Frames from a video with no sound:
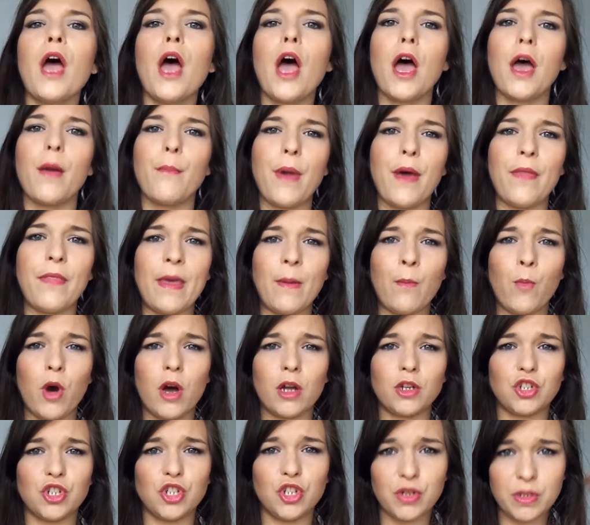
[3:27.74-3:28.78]
And then what
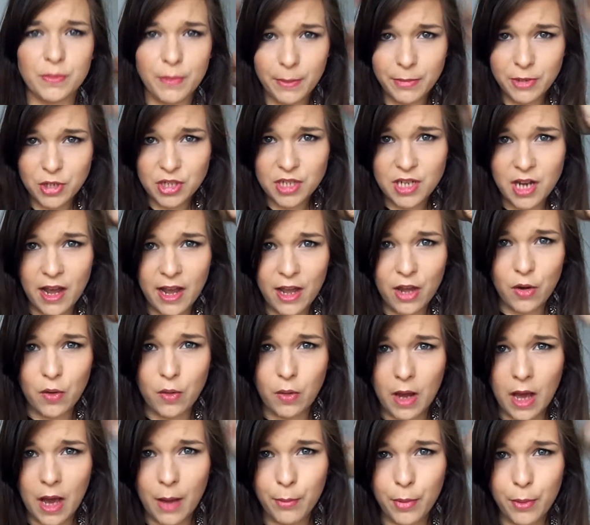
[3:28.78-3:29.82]
I just do is maybe just tie it
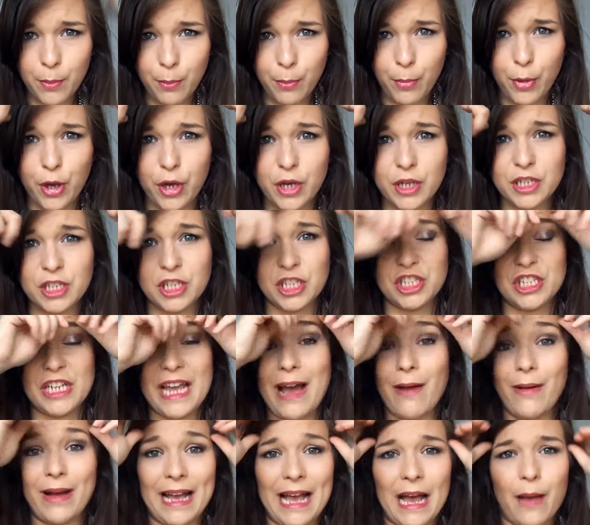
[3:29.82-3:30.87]
all up, put a
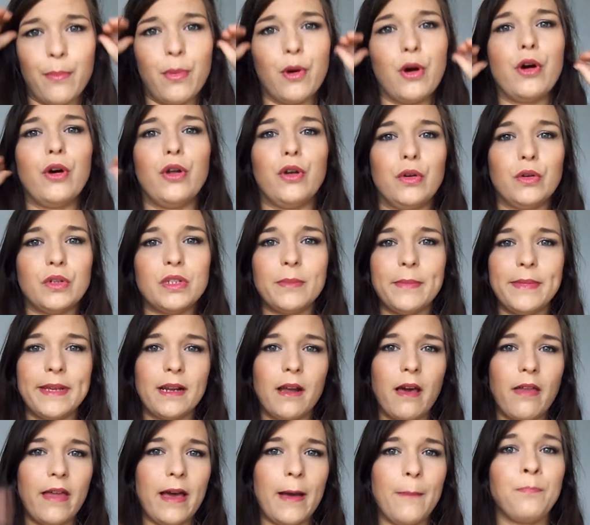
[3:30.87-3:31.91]
shower cap on or something
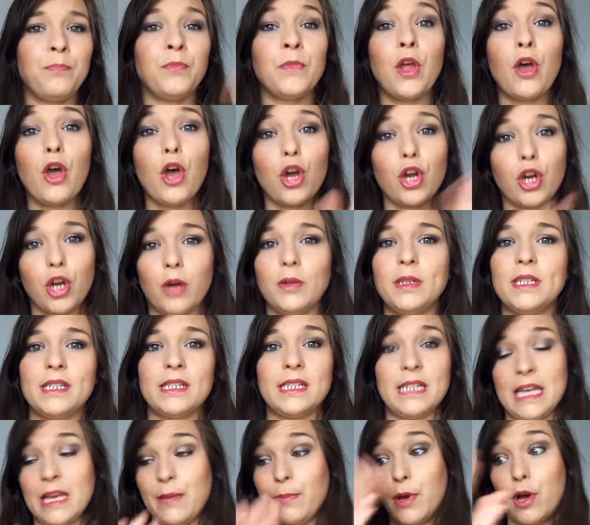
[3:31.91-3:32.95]
like that, go to
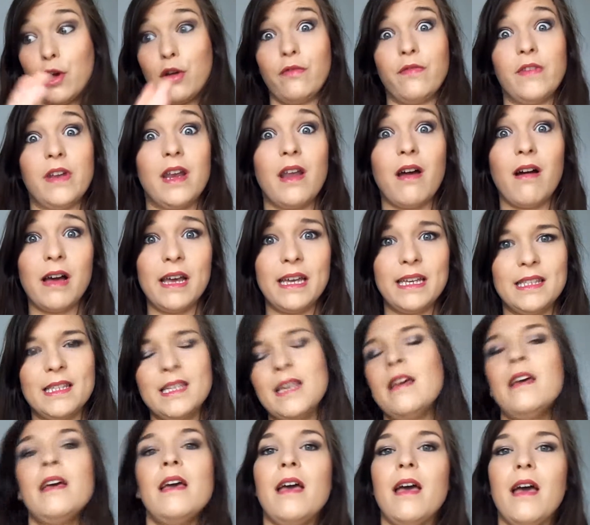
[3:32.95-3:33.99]
sleep overnight,
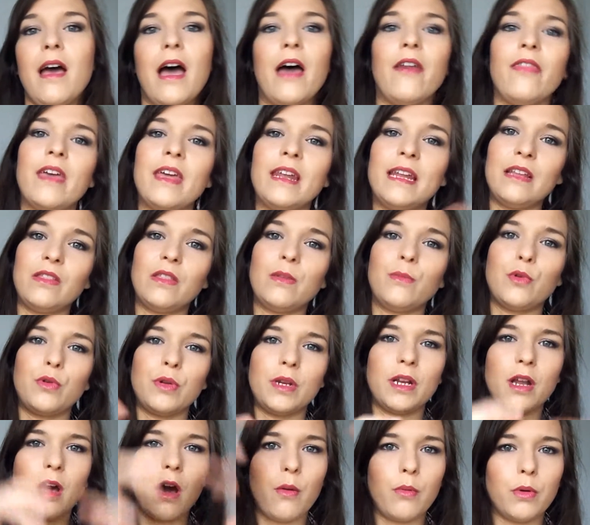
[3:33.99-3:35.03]
and then in the
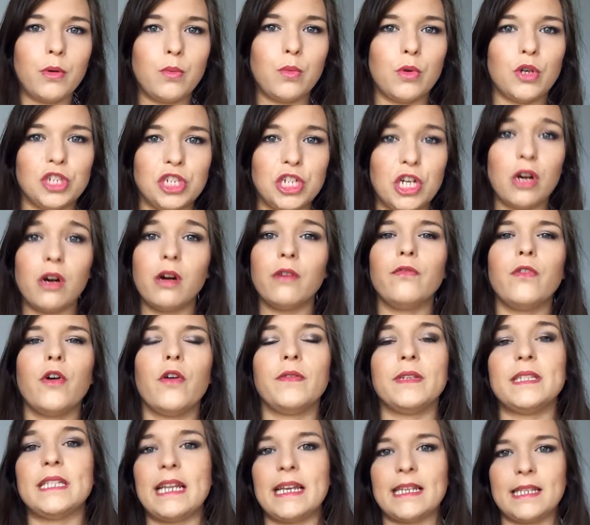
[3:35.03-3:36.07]
morning I would wash it off.
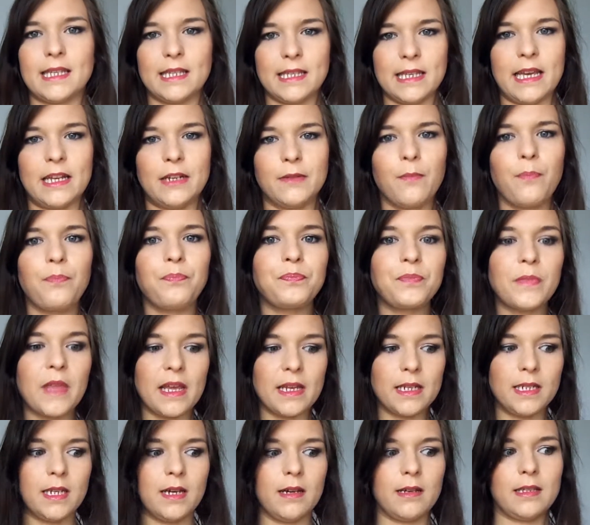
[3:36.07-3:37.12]
Obviously, as I said,
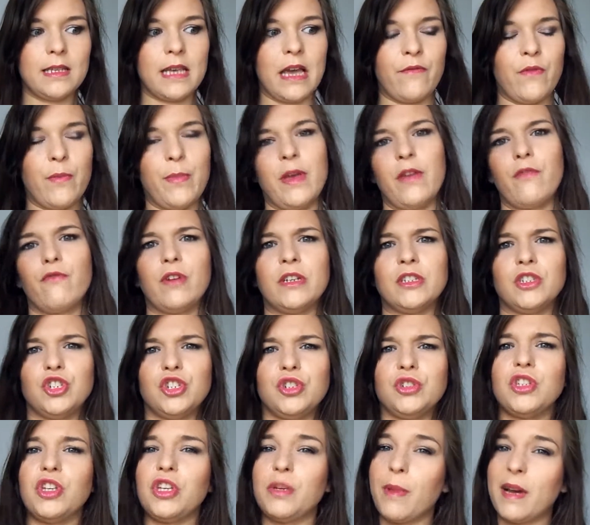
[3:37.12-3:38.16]
it does have a bit of residue,
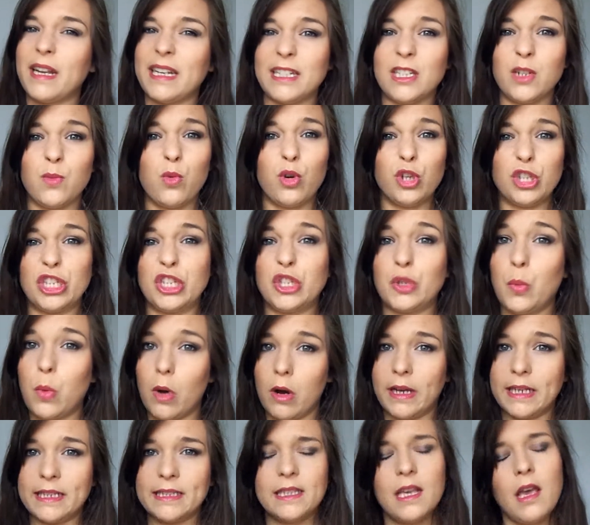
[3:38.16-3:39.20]
so you might need to wash it
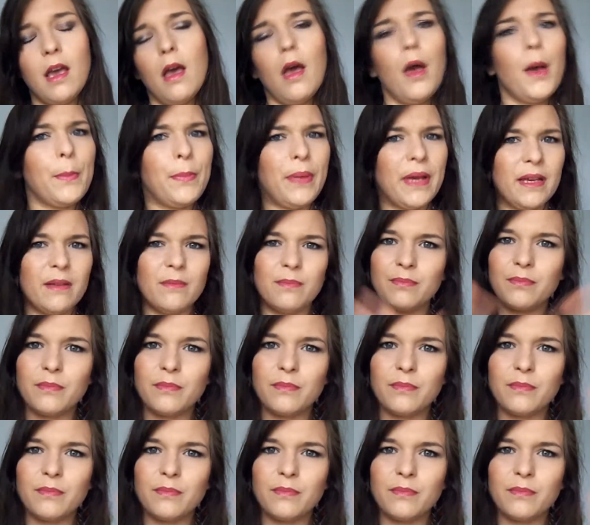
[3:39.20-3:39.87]
twice, but